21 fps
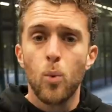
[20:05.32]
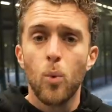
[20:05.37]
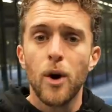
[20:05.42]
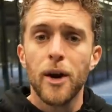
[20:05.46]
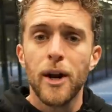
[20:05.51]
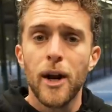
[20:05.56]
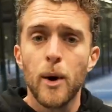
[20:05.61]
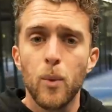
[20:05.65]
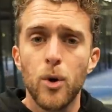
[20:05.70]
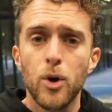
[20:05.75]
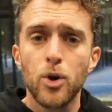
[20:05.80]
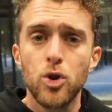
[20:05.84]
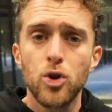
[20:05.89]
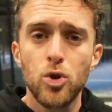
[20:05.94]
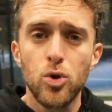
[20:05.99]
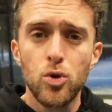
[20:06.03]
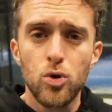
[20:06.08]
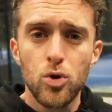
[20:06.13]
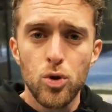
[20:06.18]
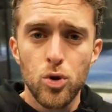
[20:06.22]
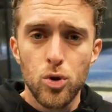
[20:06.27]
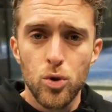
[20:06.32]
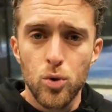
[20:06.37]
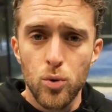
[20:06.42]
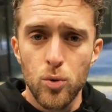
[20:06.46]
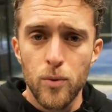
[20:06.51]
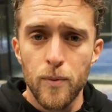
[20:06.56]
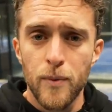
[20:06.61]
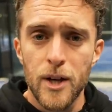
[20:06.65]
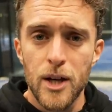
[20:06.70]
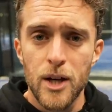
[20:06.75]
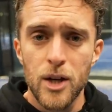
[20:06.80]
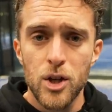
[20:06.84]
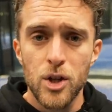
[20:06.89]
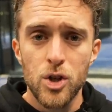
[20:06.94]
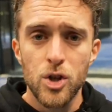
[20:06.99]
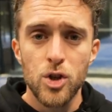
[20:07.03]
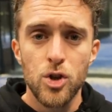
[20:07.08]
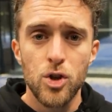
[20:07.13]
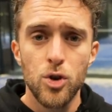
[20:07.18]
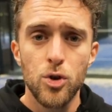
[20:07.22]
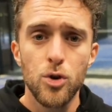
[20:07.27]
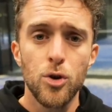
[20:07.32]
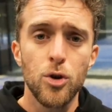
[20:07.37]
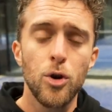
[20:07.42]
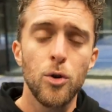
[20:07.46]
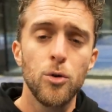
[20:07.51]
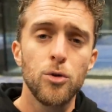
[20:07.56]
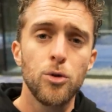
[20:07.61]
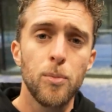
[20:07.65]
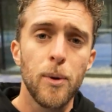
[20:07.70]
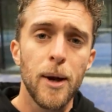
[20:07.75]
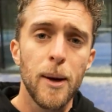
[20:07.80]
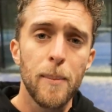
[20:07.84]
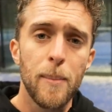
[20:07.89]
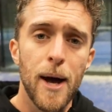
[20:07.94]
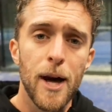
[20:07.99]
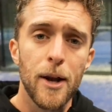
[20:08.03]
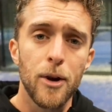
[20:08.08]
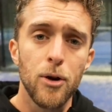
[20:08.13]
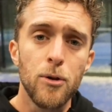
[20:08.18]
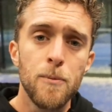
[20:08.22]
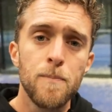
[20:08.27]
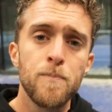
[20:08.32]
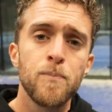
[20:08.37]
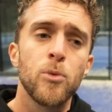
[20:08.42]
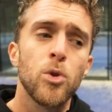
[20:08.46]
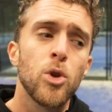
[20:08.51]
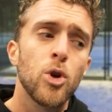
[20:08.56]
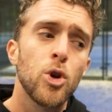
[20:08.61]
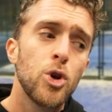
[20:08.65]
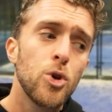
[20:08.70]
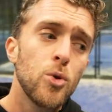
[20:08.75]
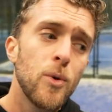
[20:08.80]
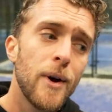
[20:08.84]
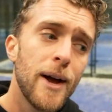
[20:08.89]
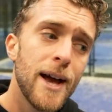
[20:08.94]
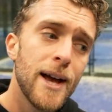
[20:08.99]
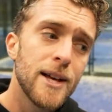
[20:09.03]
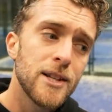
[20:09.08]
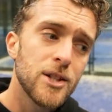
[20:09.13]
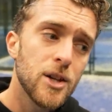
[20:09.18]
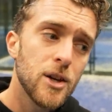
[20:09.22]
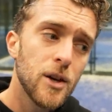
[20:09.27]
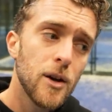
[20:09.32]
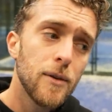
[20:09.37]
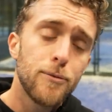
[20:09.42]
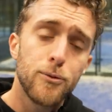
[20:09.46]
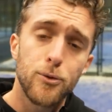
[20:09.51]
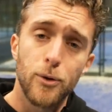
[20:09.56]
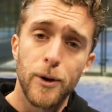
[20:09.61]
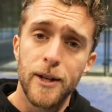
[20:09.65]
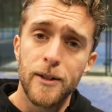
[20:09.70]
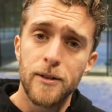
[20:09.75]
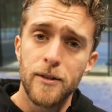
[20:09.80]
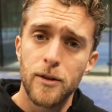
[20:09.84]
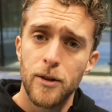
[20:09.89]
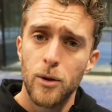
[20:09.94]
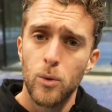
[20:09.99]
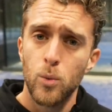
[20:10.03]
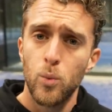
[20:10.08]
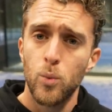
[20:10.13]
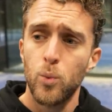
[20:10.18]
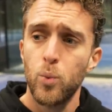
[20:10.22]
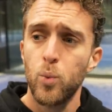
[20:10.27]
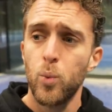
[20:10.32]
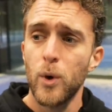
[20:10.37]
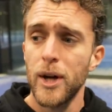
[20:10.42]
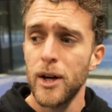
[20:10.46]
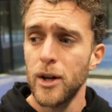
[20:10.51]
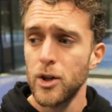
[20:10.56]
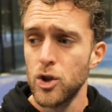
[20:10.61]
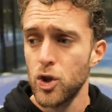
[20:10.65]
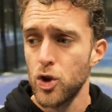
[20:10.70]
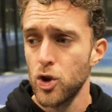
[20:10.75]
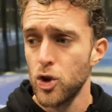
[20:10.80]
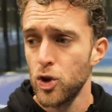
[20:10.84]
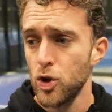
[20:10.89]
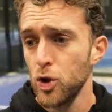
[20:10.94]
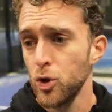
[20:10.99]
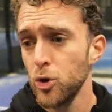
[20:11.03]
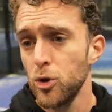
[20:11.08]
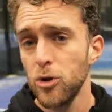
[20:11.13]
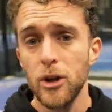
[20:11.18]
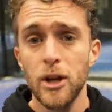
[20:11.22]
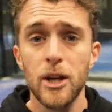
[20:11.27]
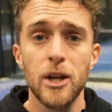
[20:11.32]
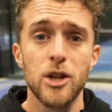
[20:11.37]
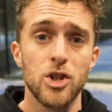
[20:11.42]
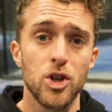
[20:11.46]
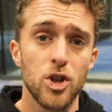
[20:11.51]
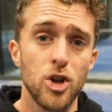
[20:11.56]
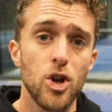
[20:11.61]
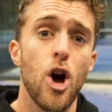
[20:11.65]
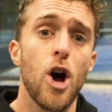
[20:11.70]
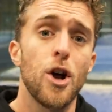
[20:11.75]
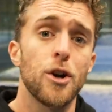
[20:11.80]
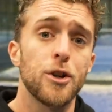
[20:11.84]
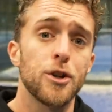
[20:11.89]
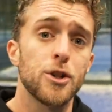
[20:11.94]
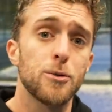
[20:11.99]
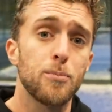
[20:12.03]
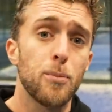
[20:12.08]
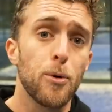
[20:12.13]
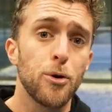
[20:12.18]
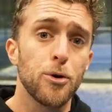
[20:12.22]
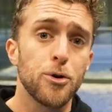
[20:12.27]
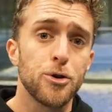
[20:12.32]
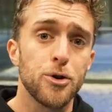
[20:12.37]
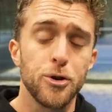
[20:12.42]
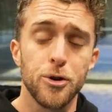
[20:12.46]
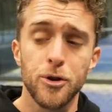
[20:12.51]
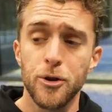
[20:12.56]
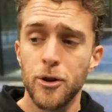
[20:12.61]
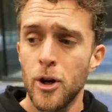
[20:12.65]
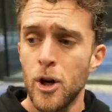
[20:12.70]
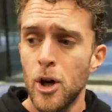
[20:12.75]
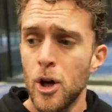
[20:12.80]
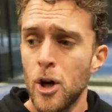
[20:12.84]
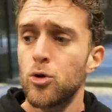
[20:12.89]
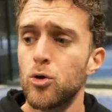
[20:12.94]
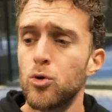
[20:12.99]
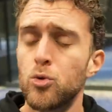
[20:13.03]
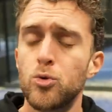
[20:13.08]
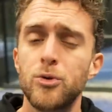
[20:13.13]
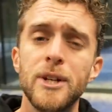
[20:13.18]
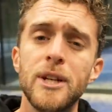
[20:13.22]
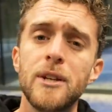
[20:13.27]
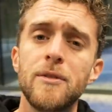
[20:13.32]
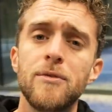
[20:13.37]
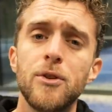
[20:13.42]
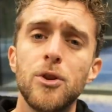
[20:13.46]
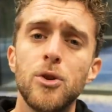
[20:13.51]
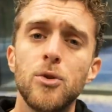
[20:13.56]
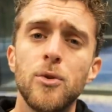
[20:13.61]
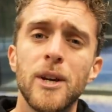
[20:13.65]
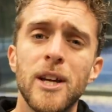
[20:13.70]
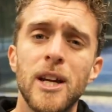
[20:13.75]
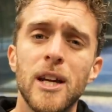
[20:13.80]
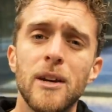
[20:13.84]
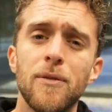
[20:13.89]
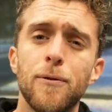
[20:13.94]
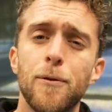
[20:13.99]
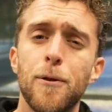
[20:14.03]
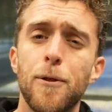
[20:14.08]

what I want you to do is you're going to play paddle. You ask a friend, which you think is an honest person, to review and give